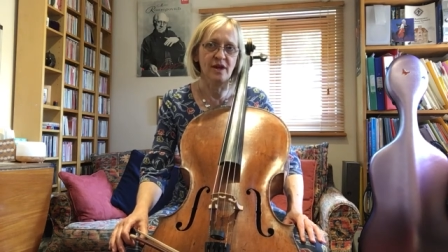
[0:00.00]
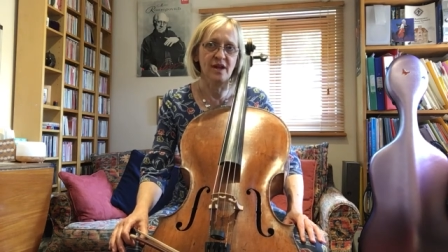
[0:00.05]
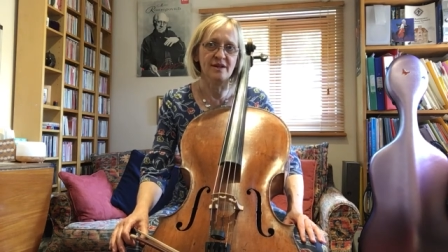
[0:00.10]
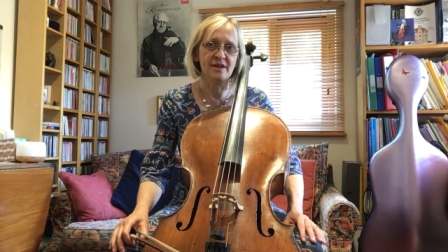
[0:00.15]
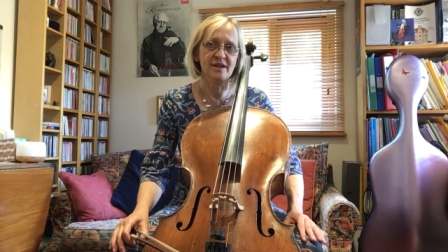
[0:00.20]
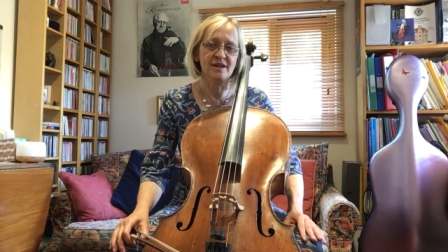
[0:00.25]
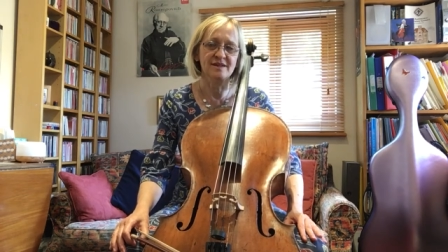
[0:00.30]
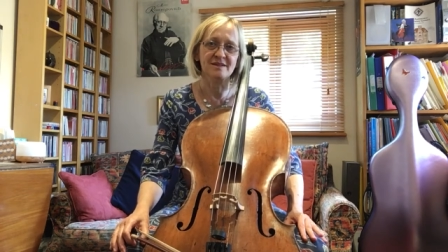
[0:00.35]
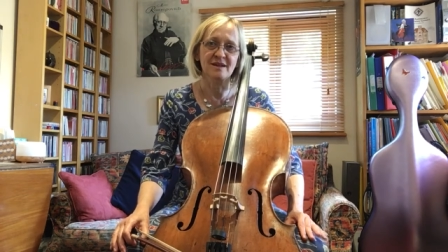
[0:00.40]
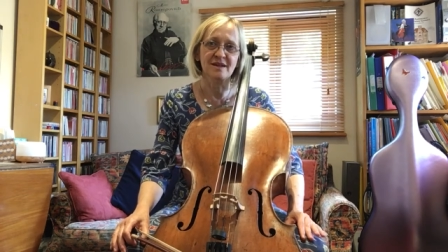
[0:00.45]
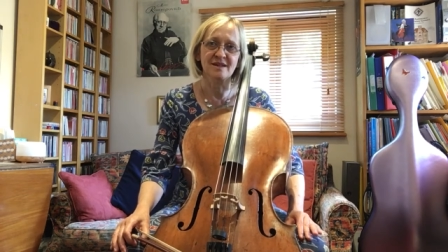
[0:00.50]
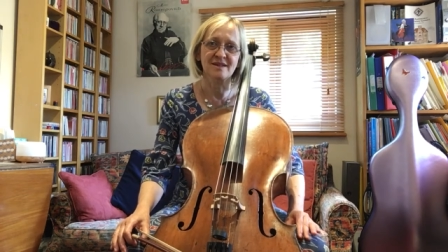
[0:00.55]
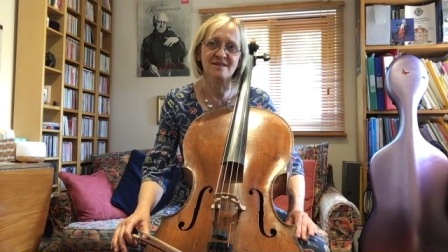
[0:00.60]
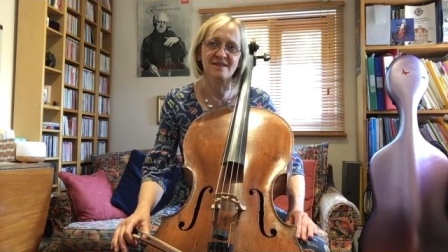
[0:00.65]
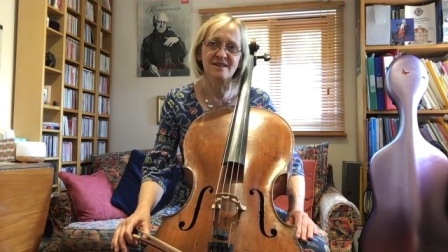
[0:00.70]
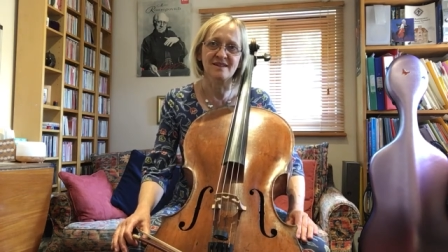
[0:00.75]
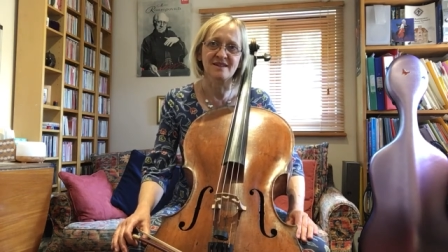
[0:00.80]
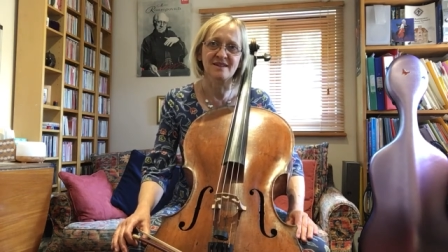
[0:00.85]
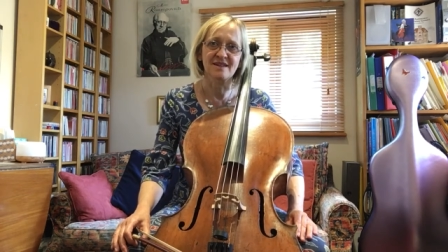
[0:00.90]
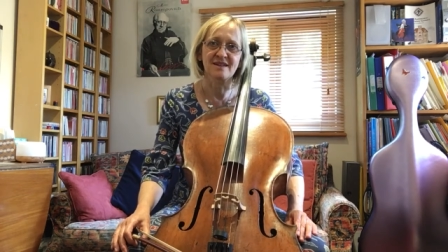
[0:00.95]
and as I
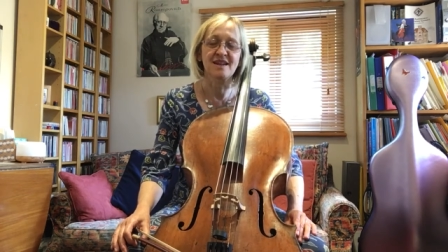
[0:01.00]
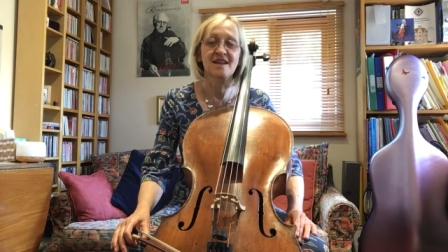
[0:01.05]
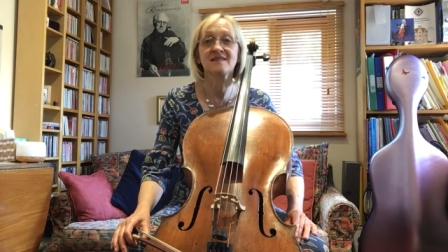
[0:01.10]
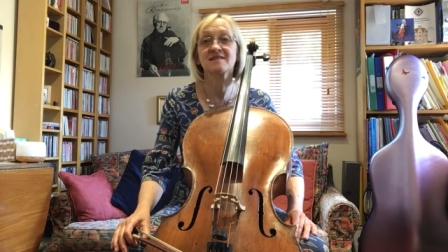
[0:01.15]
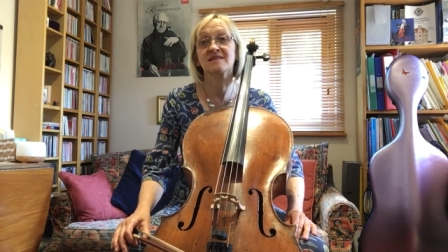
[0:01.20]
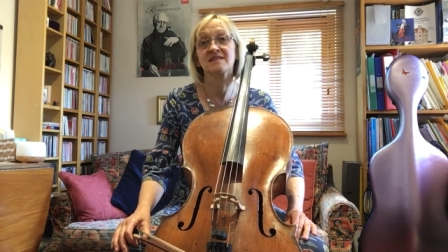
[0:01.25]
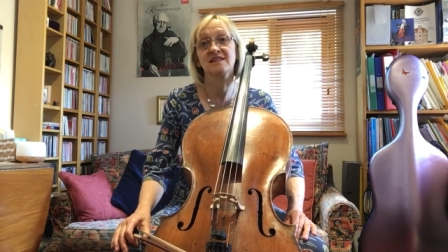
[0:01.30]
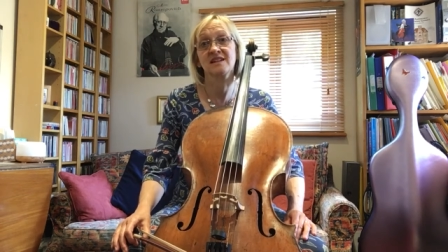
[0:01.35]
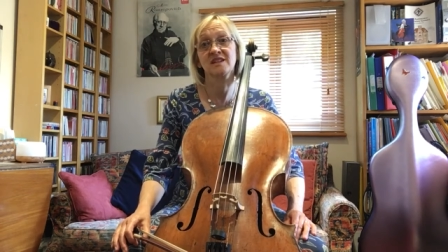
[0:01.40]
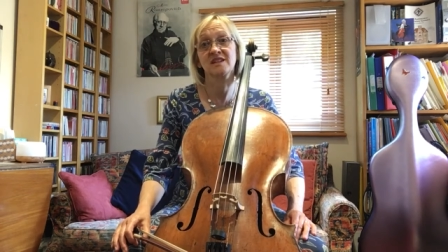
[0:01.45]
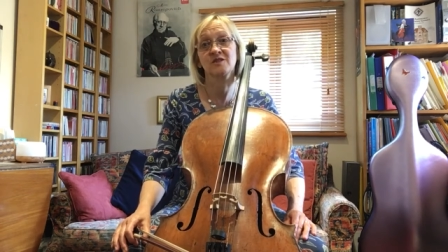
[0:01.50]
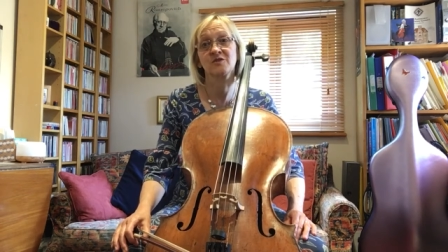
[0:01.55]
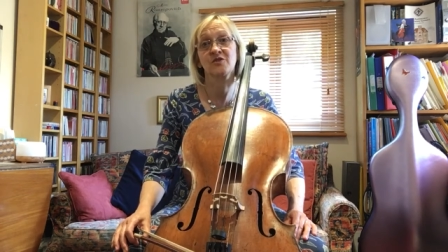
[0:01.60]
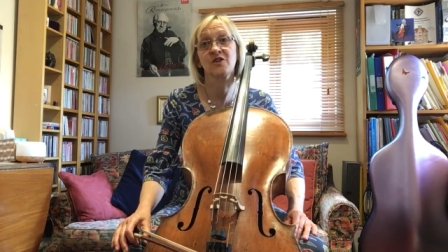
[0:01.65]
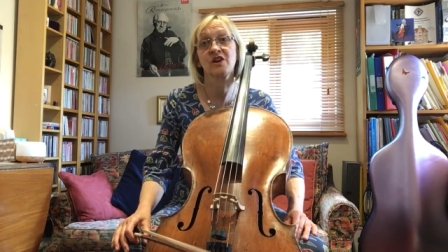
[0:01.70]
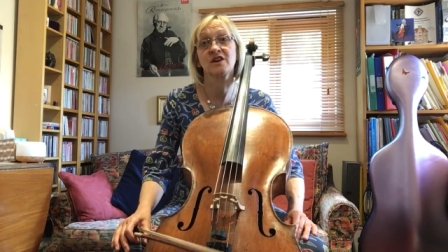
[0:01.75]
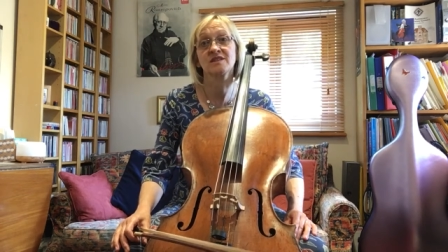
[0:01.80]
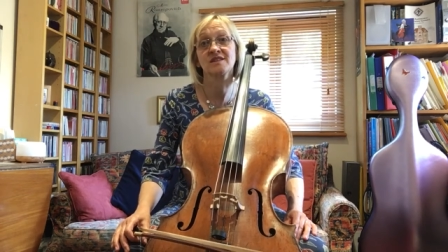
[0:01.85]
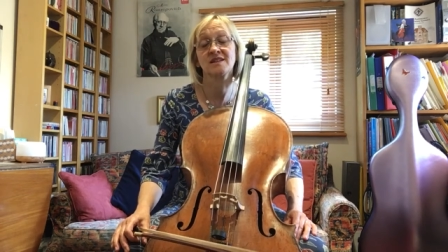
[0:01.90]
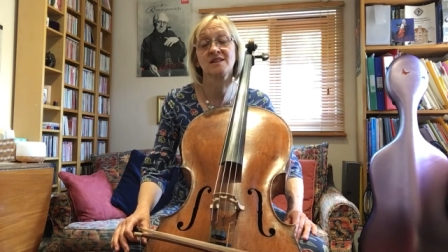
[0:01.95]
said in yesterday's
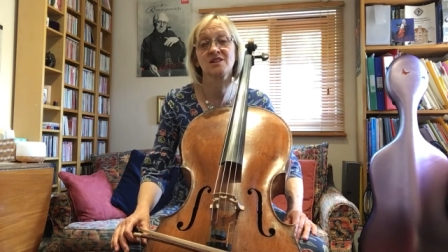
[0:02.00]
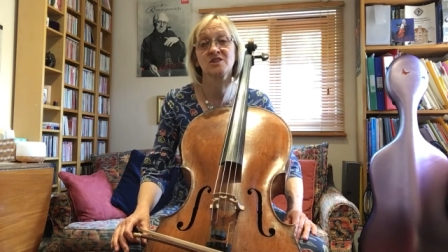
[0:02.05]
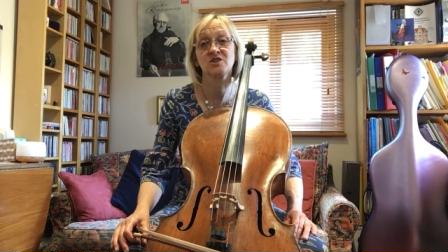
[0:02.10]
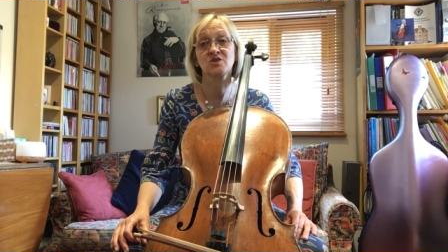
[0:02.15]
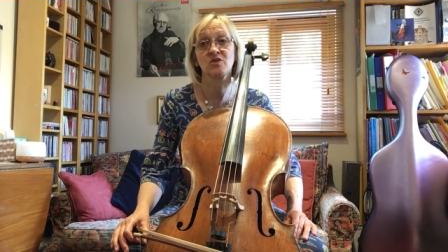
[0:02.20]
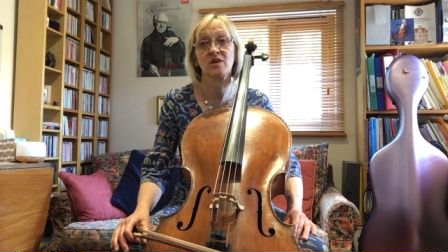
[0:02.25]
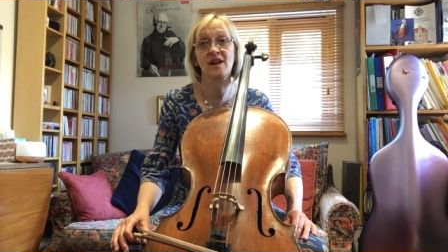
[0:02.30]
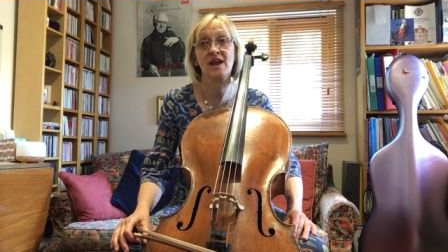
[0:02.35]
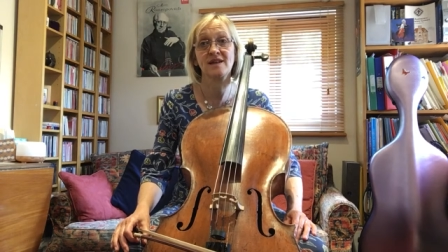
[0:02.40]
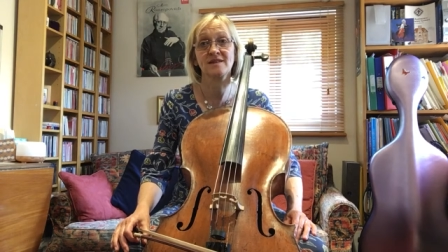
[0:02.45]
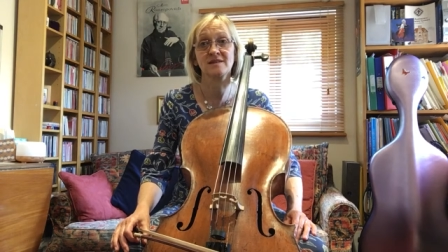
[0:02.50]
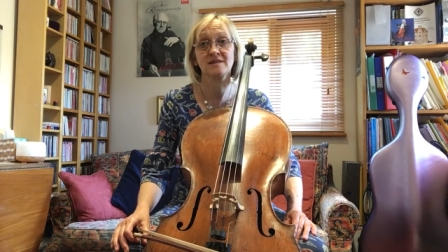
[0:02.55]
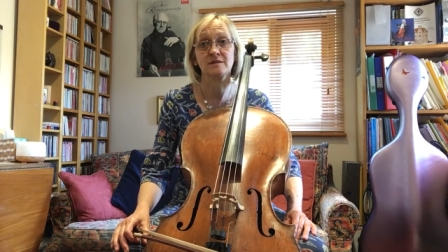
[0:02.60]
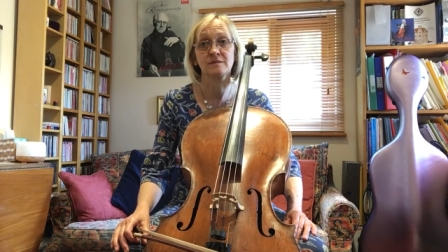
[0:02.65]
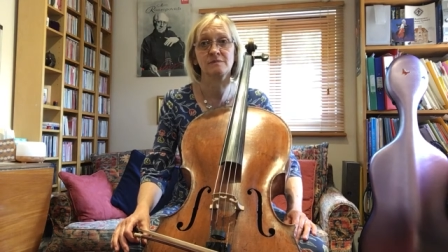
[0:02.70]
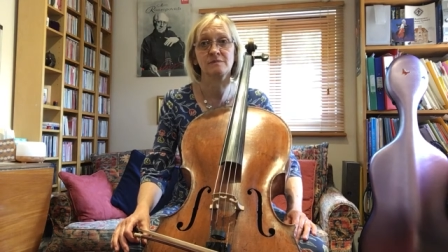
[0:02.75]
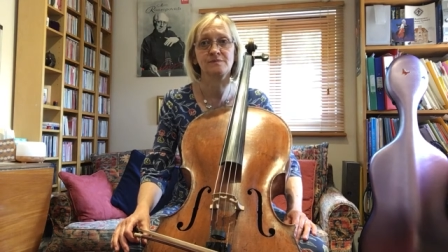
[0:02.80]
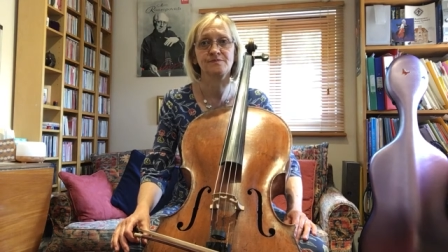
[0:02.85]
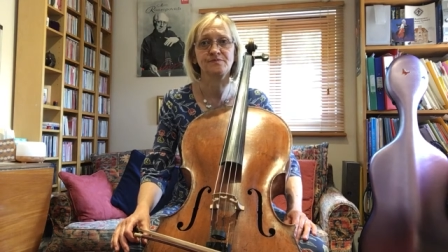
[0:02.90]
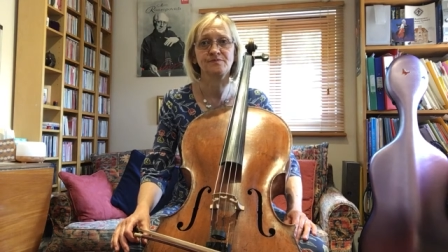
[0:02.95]
first initial lesson,